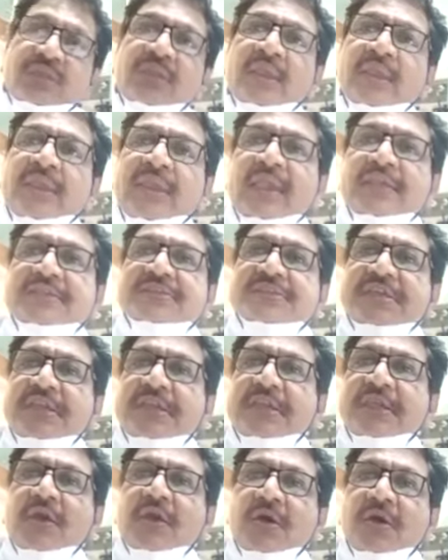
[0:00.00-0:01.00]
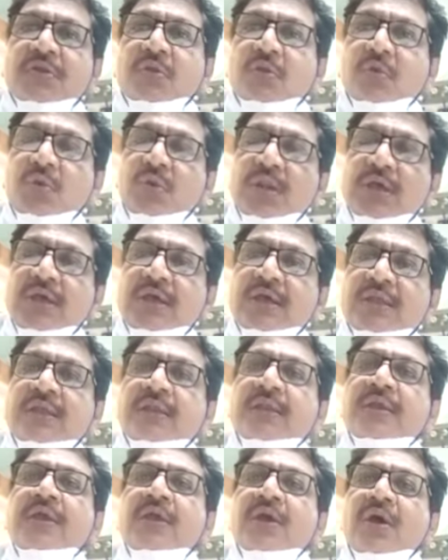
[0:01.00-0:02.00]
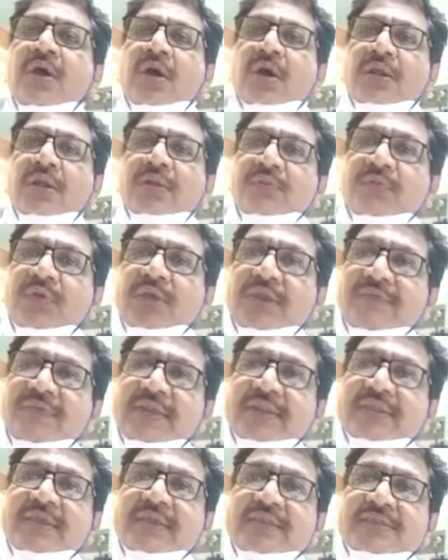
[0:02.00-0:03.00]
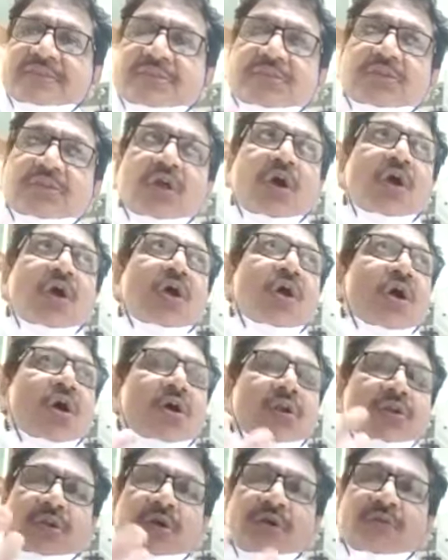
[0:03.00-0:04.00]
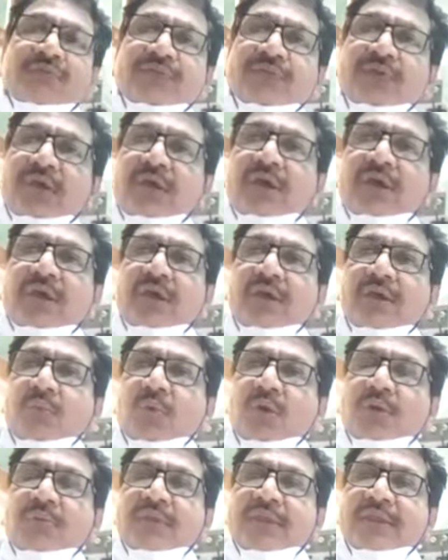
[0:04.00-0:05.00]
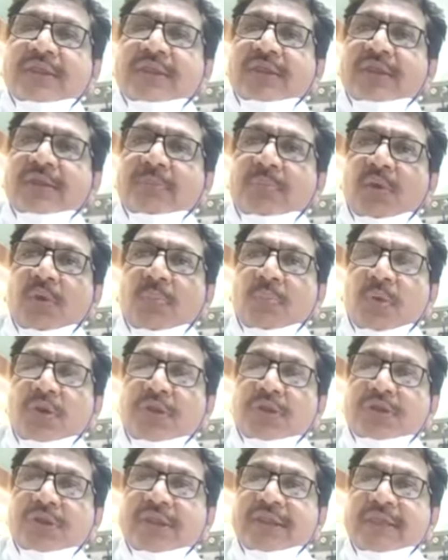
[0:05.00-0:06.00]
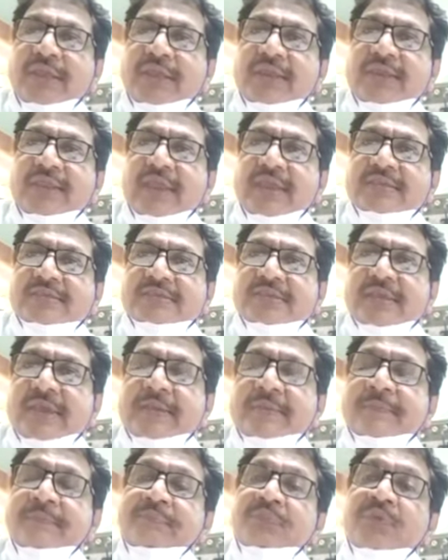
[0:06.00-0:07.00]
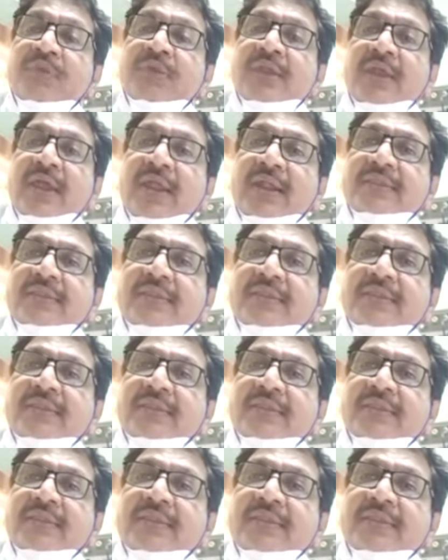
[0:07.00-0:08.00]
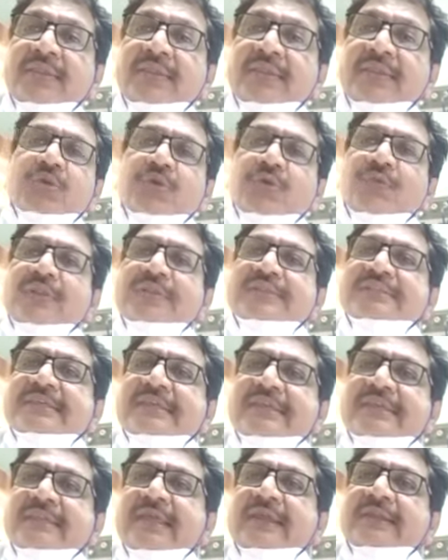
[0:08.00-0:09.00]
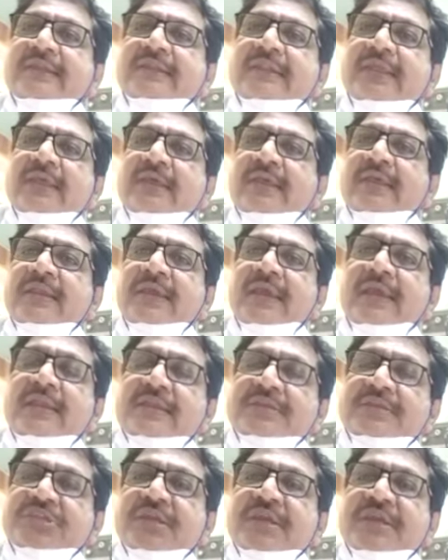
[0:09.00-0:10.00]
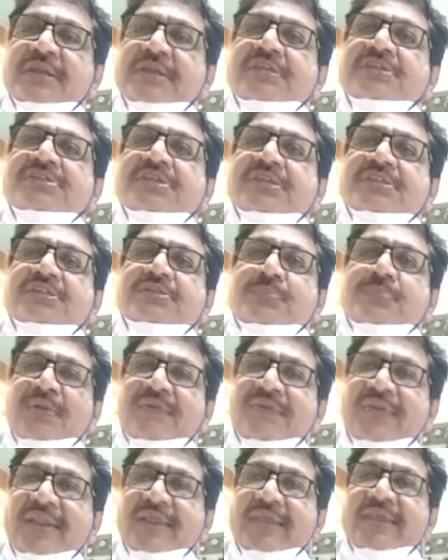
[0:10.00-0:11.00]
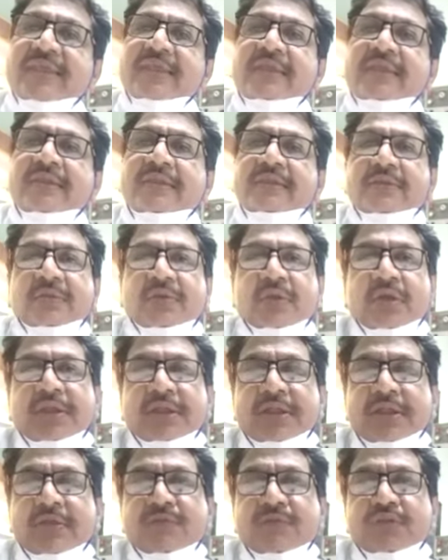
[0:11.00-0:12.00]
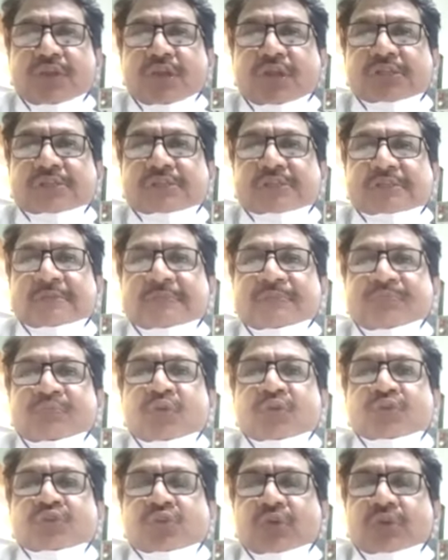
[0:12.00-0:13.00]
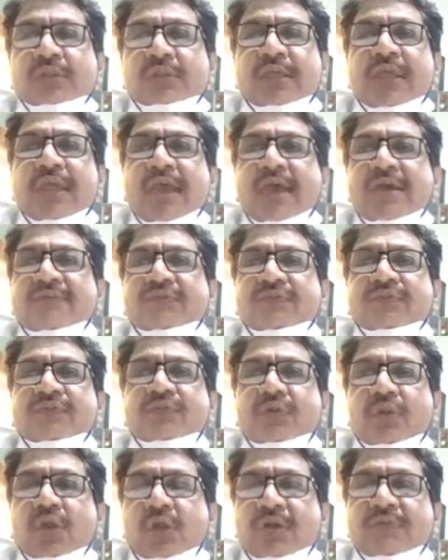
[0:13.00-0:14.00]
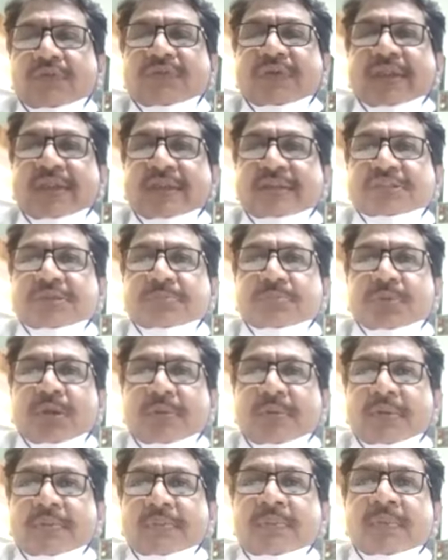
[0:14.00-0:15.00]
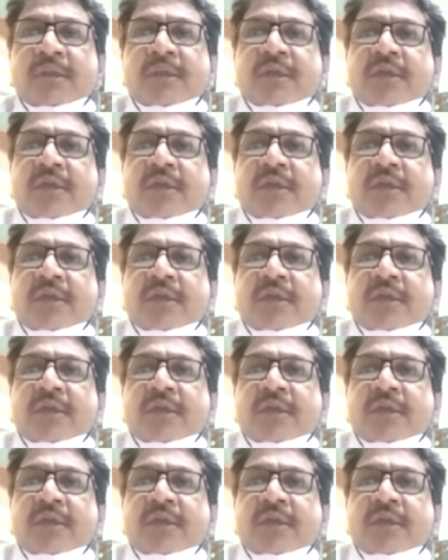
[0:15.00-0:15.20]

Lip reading: AC or cooler, or whenever there is lot of what we can get a polluted area is there. At that time also you will see that there are allergic conditions prevailing in individuals. So they have a lot of allergy problem